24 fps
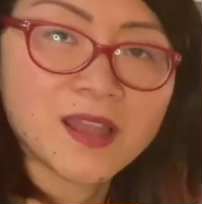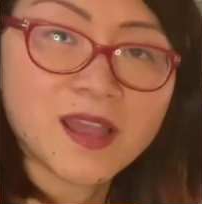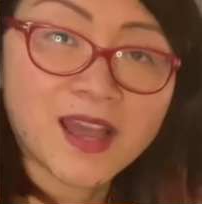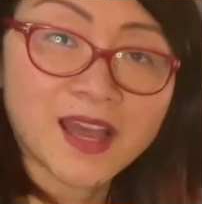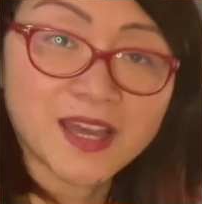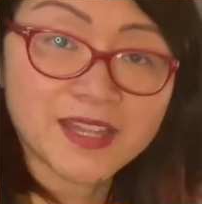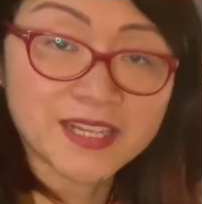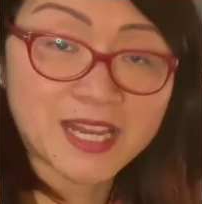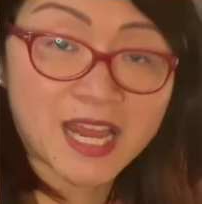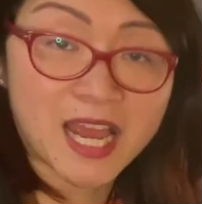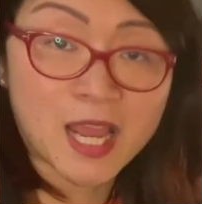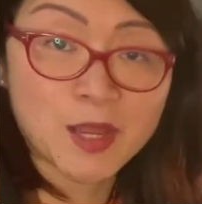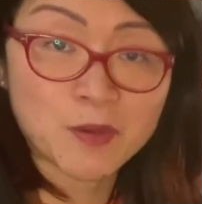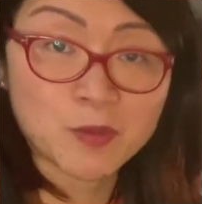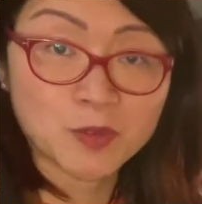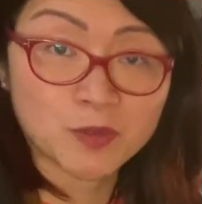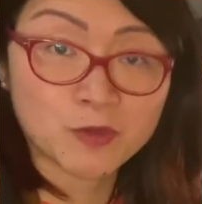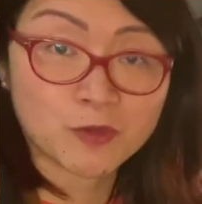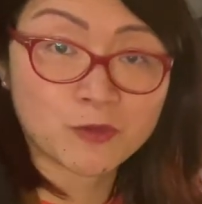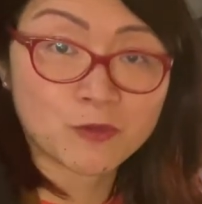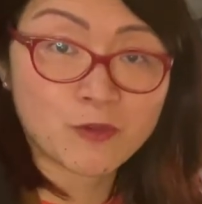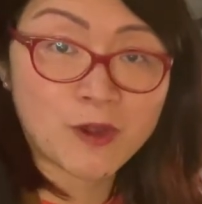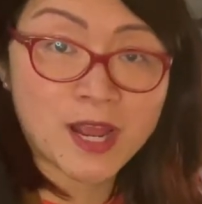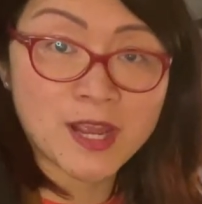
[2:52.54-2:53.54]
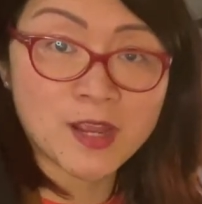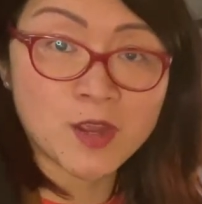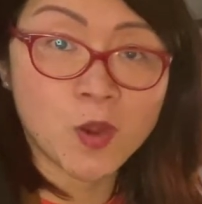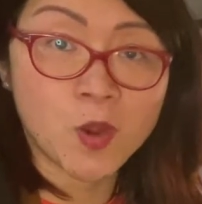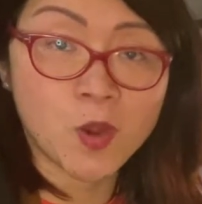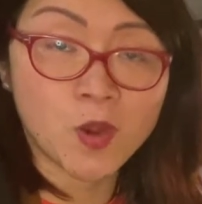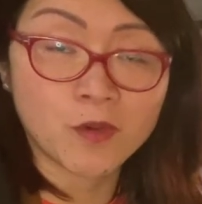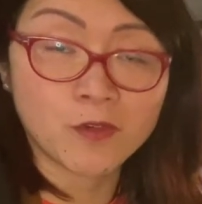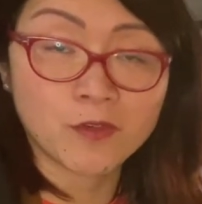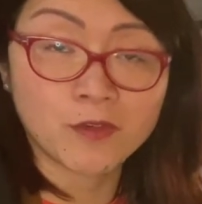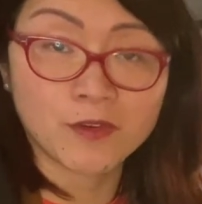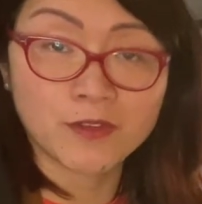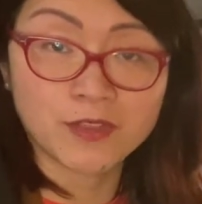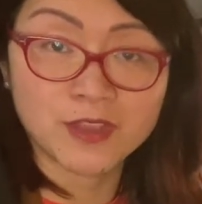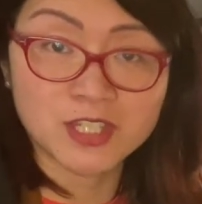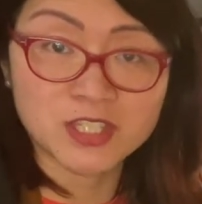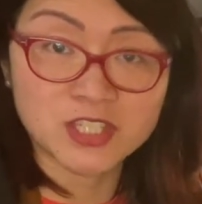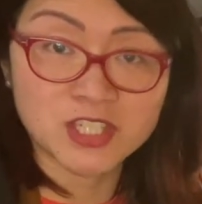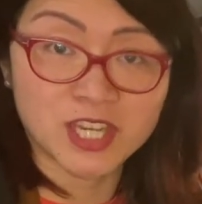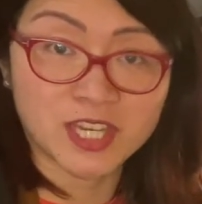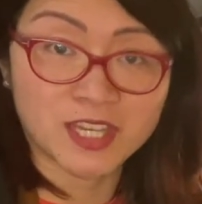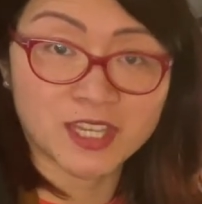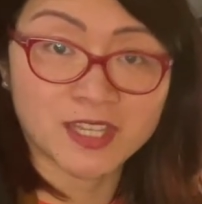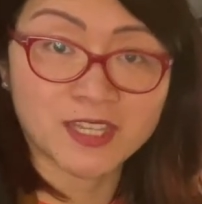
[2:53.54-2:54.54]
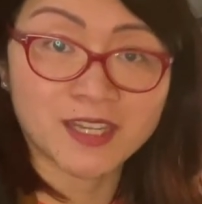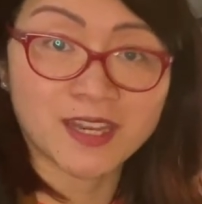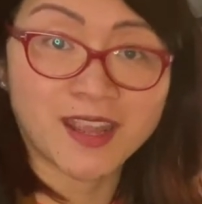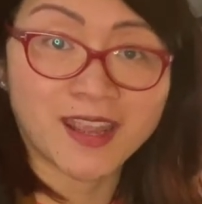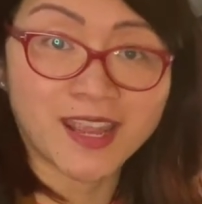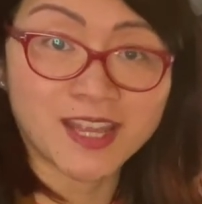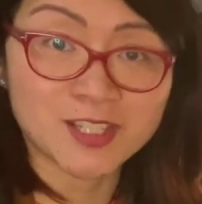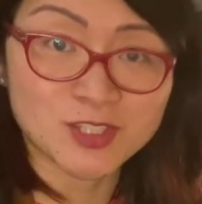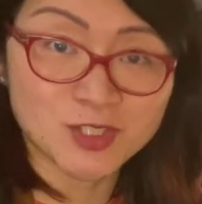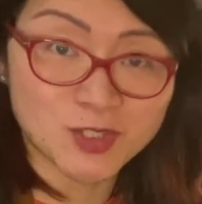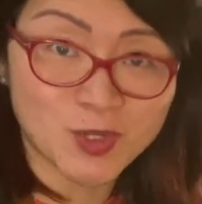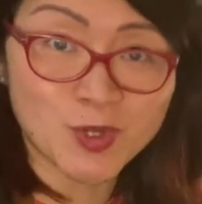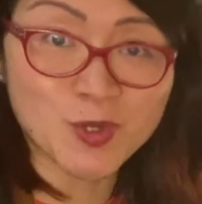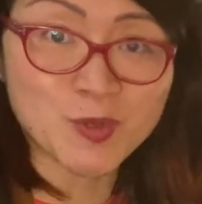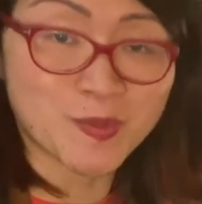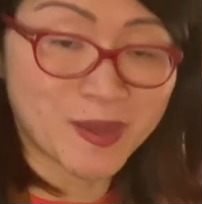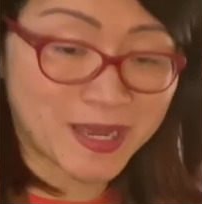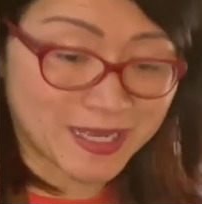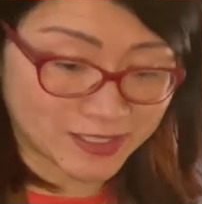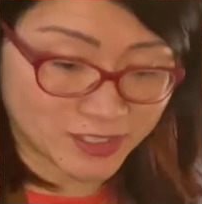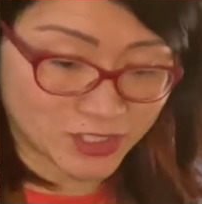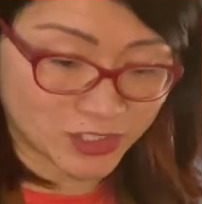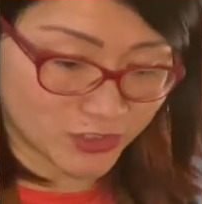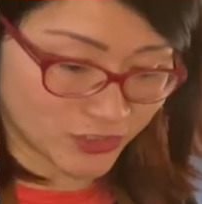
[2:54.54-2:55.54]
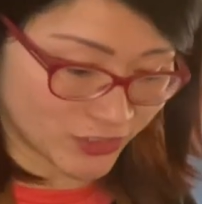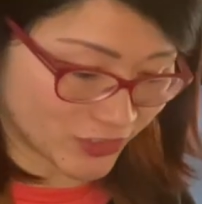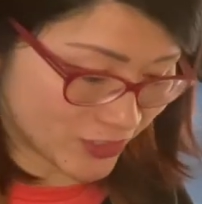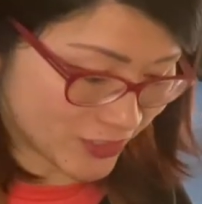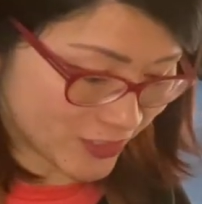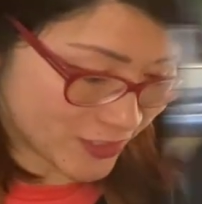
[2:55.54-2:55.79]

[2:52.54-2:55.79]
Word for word: and I would fry off the chicken in two batches.